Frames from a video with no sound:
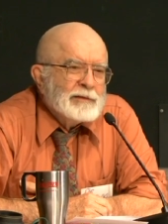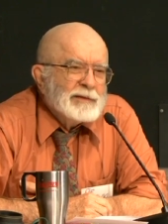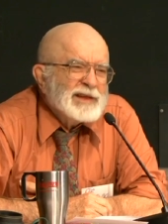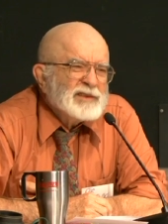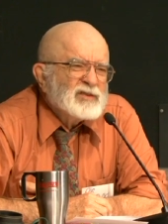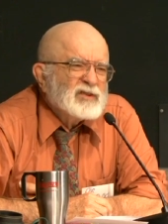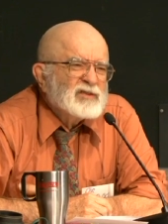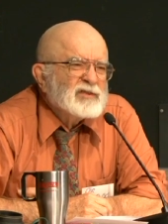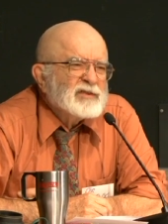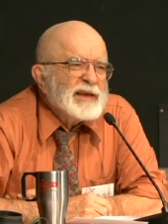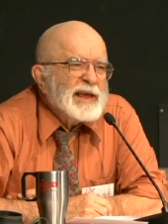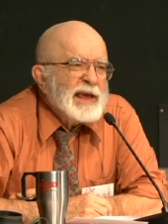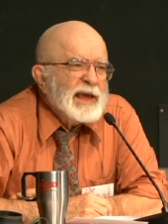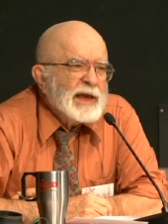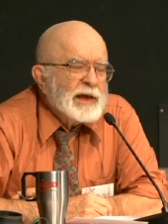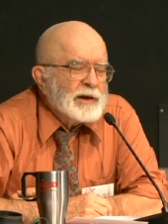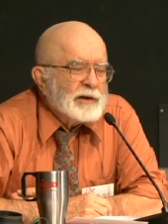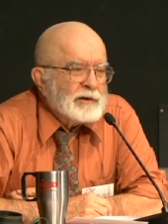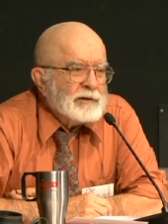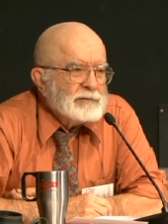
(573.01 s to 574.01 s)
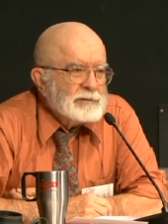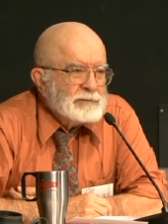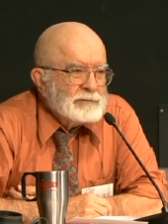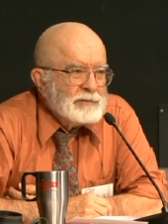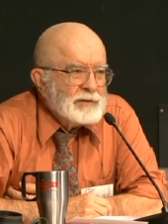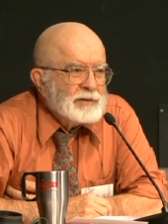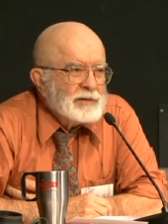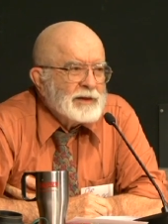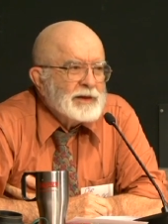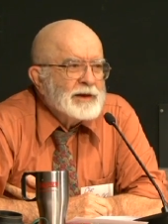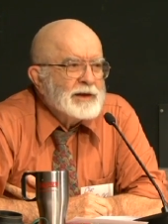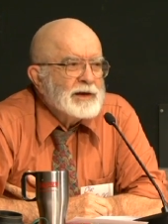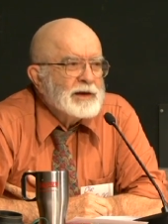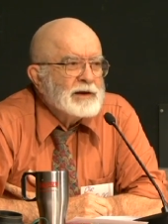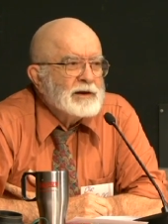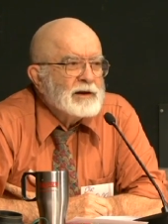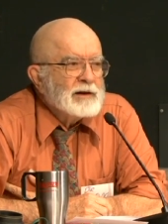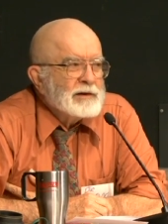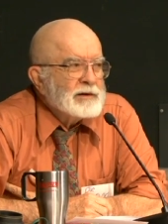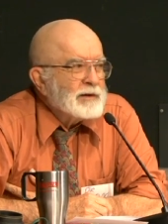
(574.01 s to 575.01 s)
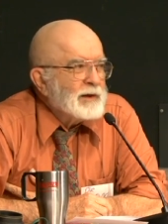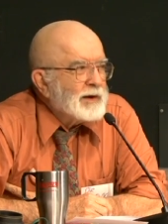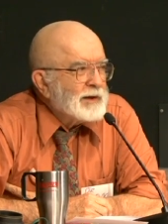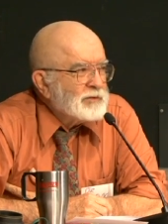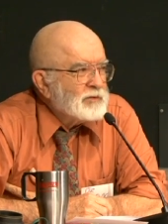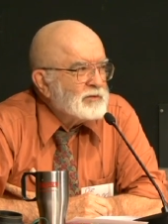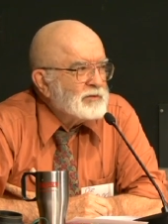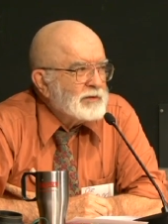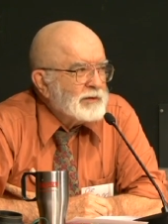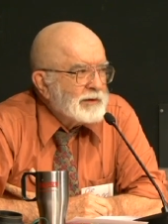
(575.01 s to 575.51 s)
that's sand. They need lots